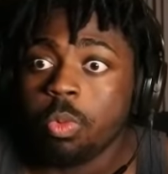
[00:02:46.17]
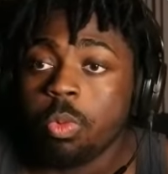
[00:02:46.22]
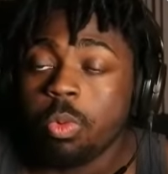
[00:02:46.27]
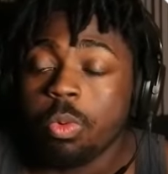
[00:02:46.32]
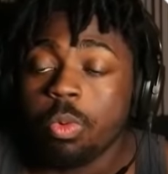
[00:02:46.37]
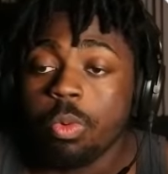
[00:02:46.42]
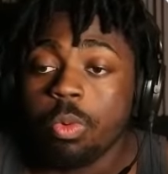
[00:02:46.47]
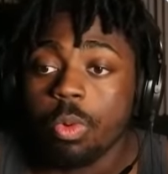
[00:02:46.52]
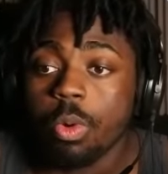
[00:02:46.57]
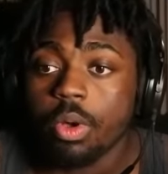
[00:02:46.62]

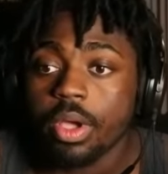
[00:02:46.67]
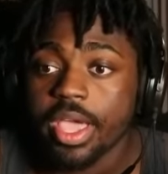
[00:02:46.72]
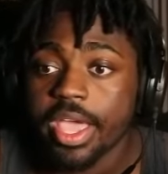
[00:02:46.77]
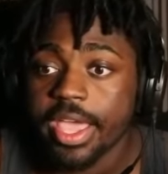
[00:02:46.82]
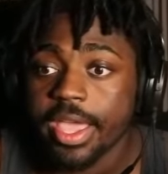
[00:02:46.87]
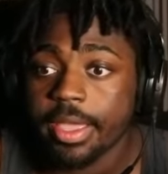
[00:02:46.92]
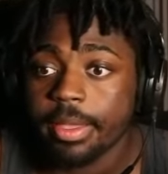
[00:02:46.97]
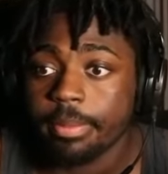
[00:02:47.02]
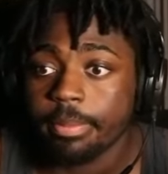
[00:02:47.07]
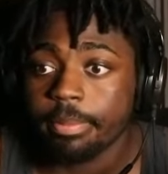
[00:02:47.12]
Ooh,
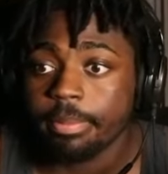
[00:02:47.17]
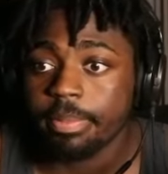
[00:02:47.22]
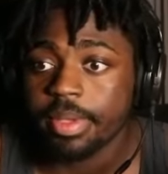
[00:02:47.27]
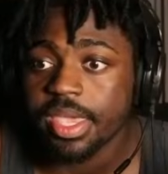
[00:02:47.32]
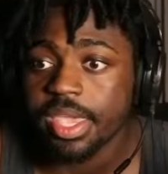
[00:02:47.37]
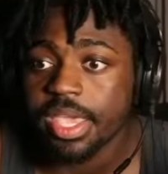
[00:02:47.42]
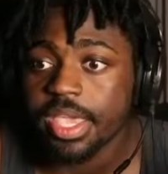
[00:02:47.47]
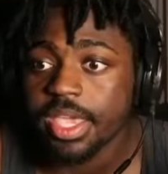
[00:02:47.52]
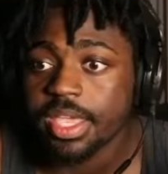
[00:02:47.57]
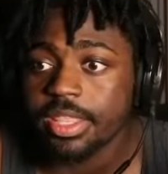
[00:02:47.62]
okay.
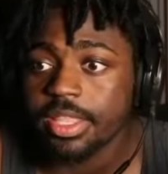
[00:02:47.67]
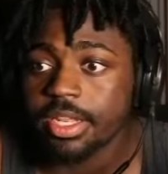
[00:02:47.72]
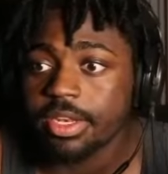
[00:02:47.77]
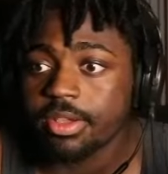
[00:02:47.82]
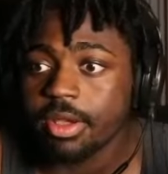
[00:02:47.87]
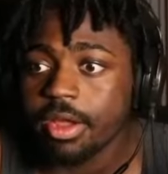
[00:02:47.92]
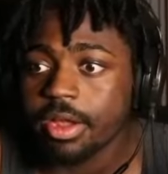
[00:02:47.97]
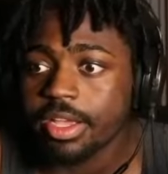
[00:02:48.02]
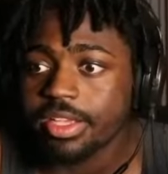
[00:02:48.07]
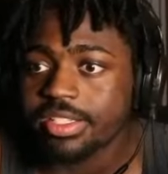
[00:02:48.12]
Being in the
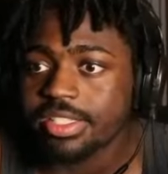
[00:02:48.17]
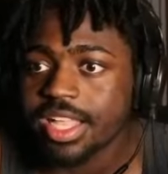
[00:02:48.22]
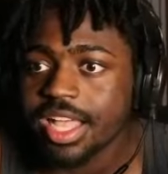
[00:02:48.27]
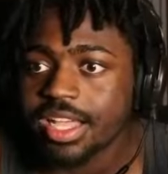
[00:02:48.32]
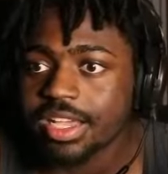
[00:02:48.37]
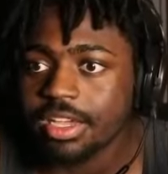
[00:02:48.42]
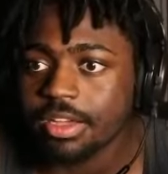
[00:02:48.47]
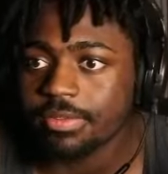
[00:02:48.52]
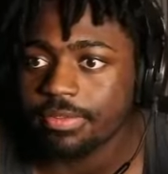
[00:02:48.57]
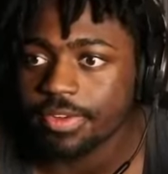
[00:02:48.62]
dark is not
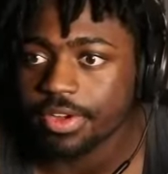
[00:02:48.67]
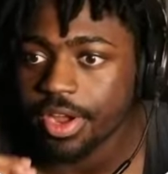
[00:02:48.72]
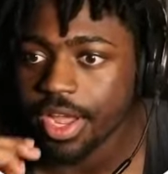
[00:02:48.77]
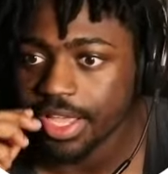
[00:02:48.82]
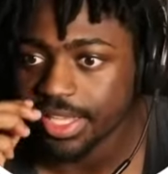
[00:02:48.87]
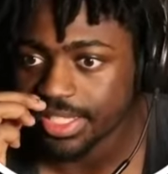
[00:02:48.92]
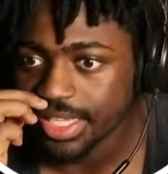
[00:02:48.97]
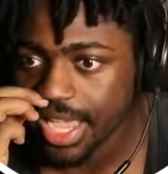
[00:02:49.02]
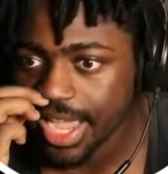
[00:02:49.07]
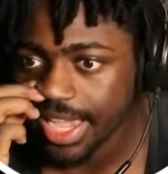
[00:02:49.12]
good for your
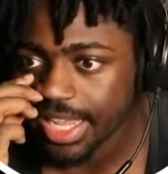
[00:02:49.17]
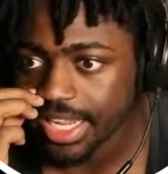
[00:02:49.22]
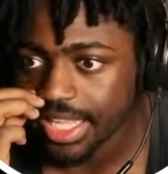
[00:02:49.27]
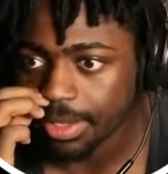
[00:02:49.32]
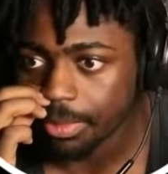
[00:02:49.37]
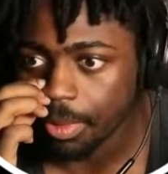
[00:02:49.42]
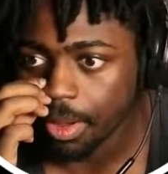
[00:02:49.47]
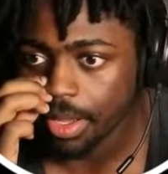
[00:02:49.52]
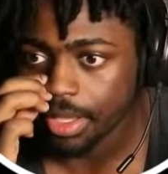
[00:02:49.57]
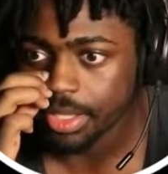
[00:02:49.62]
anxiety.
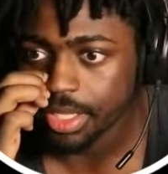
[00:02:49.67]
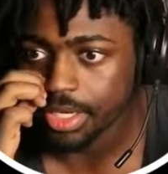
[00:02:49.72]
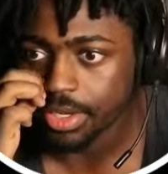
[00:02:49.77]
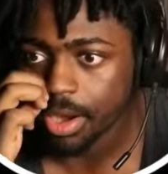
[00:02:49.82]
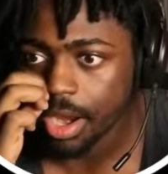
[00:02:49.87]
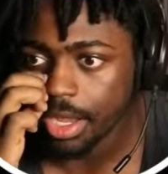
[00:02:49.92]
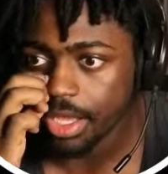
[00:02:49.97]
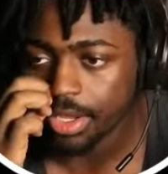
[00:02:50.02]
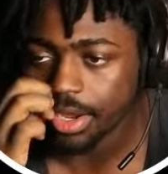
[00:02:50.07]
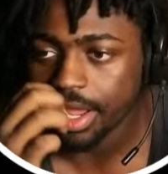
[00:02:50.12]
While in the
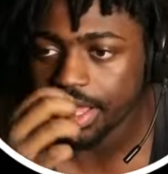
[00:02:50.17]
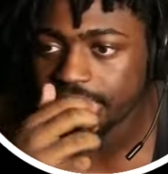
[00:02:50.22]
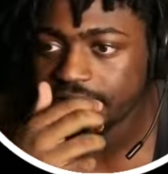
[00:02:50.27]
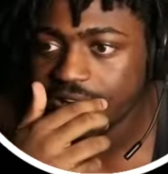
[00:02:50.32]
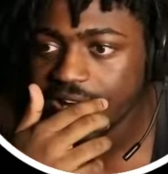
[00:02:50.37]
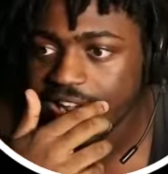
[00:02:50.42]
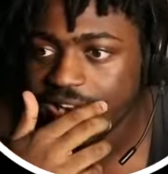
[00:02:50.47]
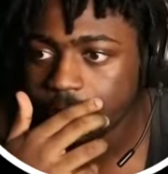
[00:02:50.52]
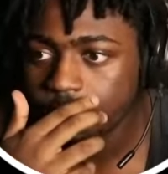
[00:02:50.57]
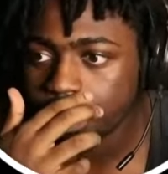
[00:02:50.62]
dark, your
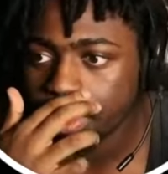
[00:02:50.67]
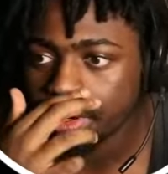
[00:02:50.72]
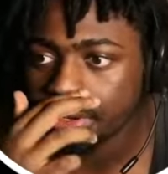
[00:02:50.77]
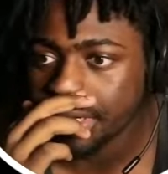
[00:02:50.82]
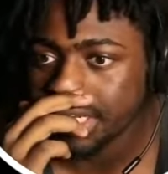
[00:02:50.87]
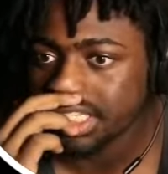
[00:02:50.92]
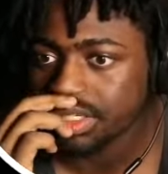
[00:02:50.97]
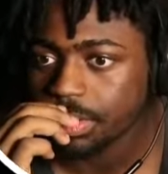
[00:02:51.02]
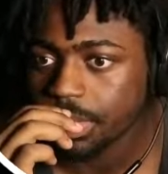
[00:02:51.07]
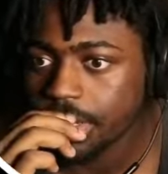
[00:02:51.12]
anxiety will
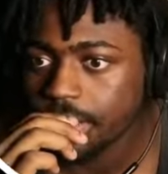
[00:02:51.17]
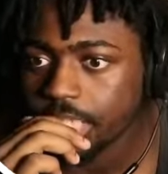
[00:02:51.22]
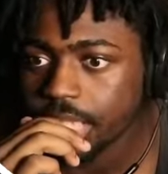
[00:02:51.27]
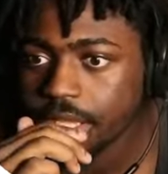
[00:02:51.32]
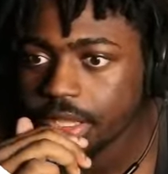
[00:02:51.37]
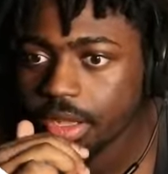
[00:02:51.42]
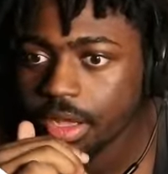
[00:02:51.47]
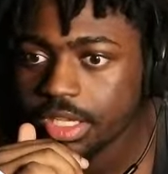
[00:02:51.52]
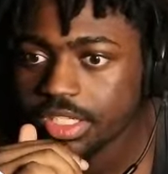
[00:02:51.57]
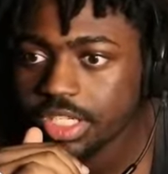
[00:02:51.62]
increase quickly,
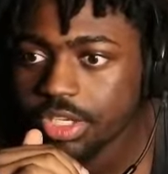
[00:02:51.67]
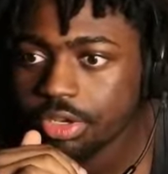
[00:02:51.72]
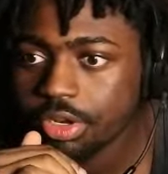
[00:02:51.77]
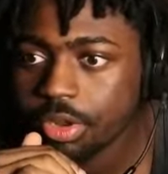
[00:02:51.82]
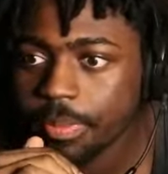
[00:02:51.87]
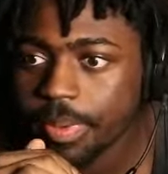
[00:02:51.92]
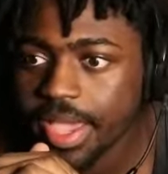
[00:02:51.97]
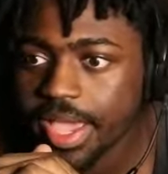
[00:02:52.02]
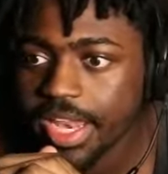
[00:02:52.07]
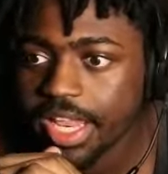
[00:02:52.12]
causing you to
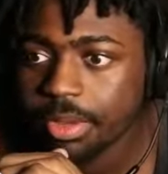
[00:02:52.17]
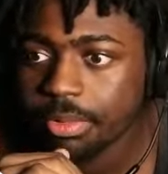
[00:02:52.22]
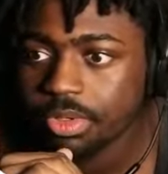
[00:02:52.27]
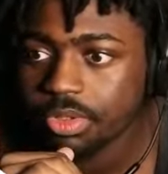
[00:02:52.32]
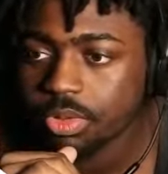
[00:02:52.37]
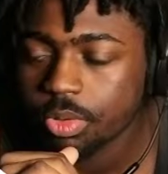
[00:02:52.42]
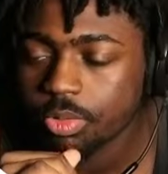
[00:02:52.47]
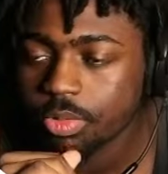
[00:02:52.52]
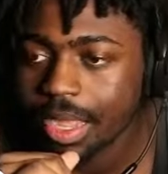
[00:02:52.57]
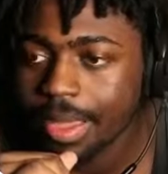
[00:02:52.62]
panic, which
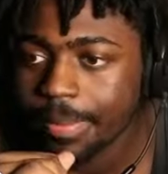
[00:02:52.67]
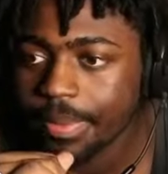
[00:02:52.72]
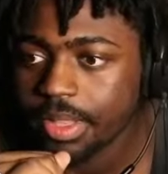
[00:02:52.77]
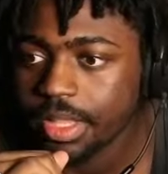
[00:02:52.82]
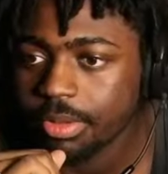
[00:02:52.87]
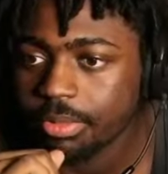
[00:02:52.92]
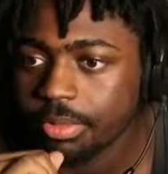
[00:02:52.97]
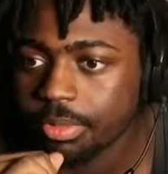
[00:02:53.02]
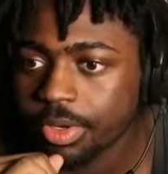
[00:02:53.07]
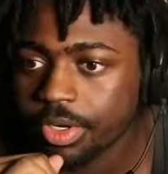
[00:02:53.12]
will rapidly
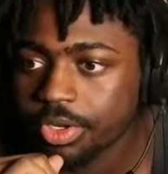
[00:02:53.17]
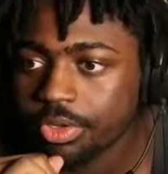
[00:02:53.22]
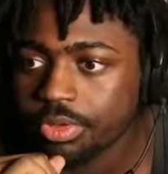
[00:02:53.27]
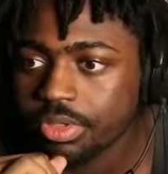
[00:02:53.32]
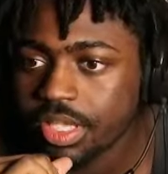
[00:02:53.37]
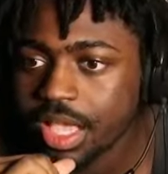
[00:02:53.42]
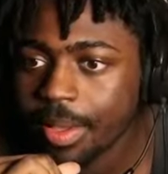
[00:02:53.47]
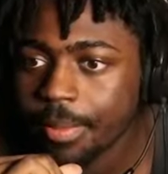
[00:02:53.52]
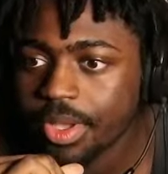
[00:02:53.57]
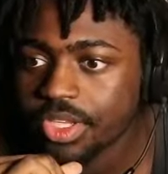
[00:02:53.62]
reduce
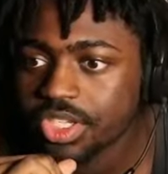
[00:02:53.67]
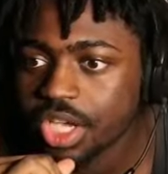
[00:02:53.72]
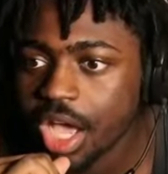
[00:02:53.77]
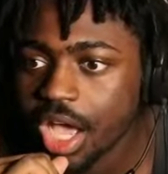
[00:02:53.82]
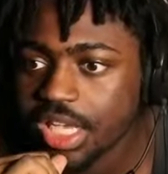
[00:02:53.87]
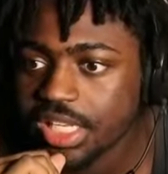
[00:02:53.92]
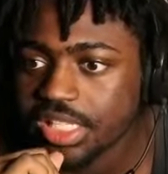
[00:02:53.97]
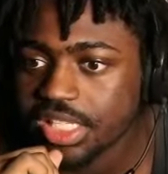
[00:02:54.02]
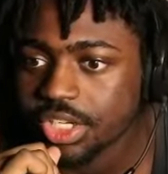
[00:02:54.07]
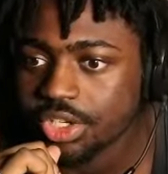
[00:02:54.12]
how much
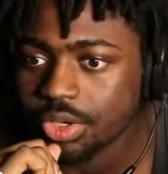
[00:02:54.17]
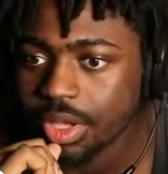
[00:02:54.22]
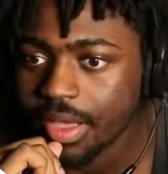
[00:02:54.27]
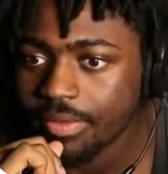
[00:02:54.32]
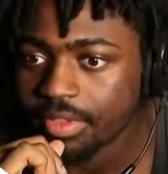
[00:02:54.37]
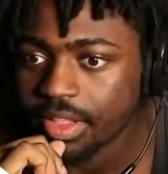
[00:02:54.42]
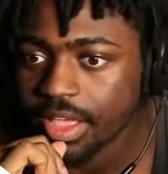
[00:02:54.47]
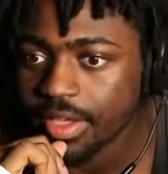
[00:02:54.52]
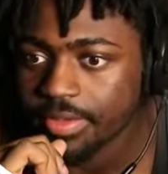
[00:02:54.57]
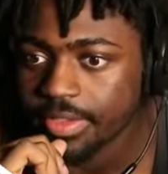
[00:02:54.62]
oxygen you have
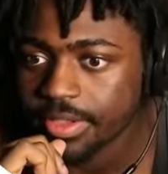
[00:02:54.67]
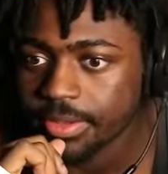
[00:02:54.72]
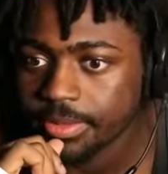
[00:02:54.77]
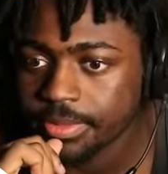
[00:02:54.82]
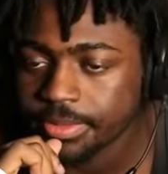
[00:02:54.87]
left.